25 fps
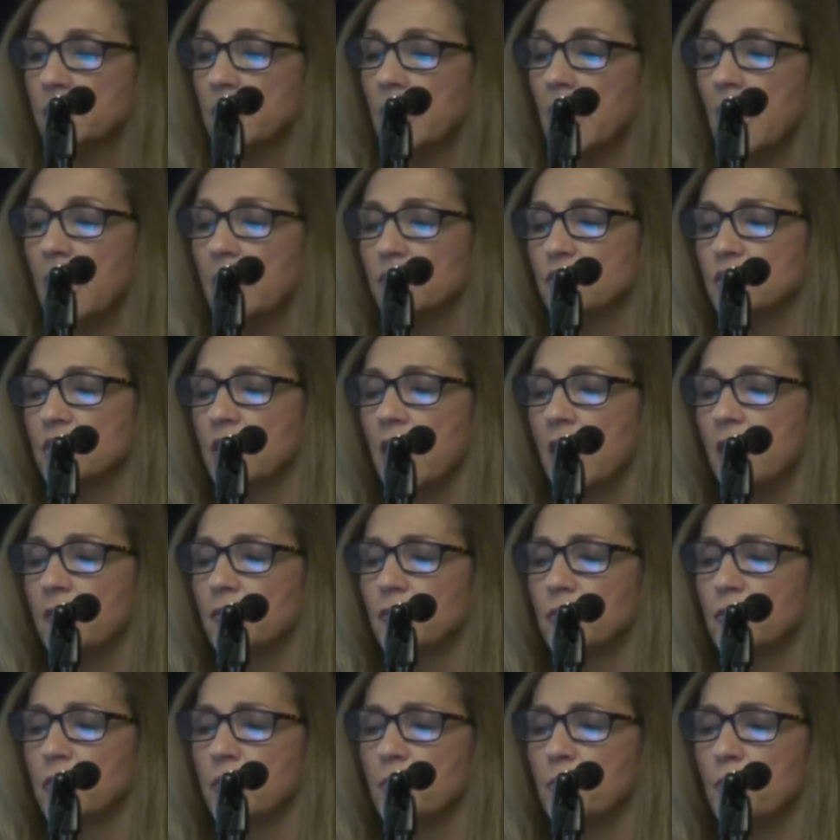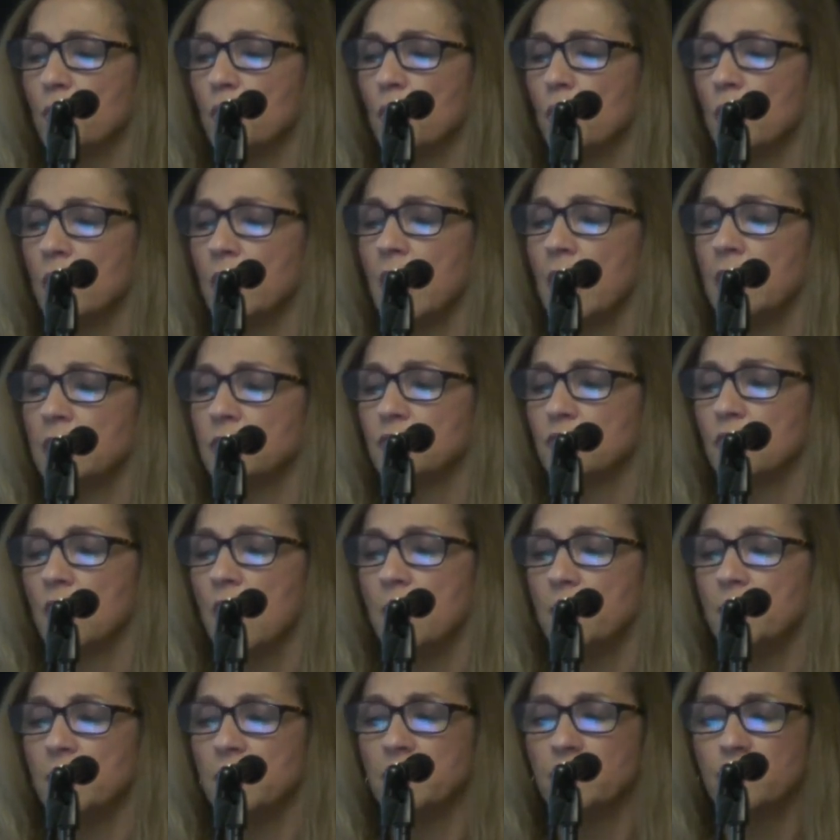They actually have a report on
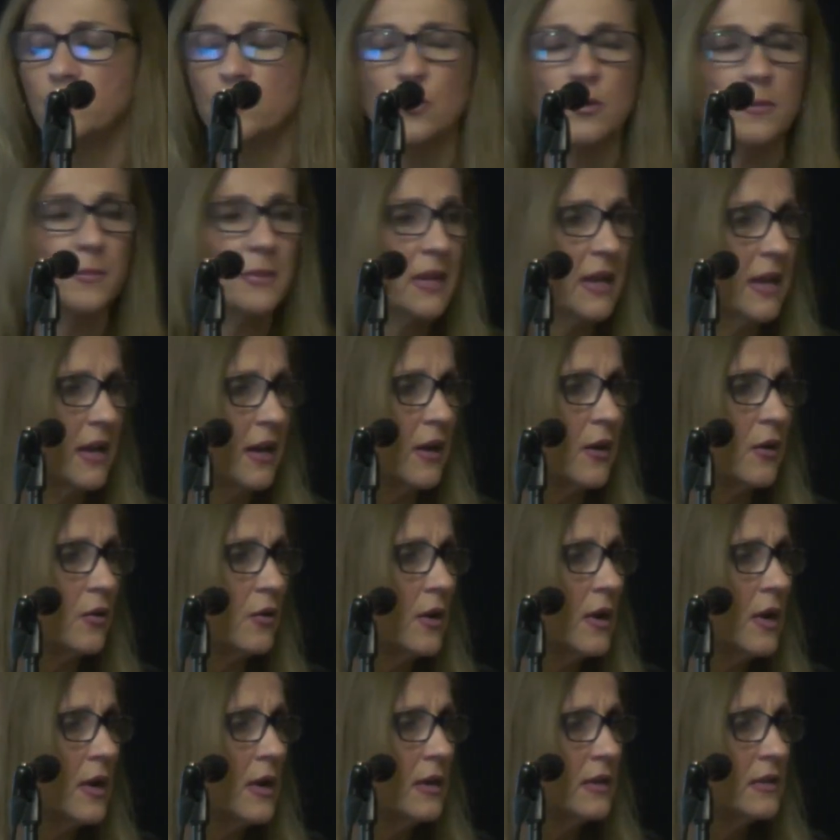trauma-informed care.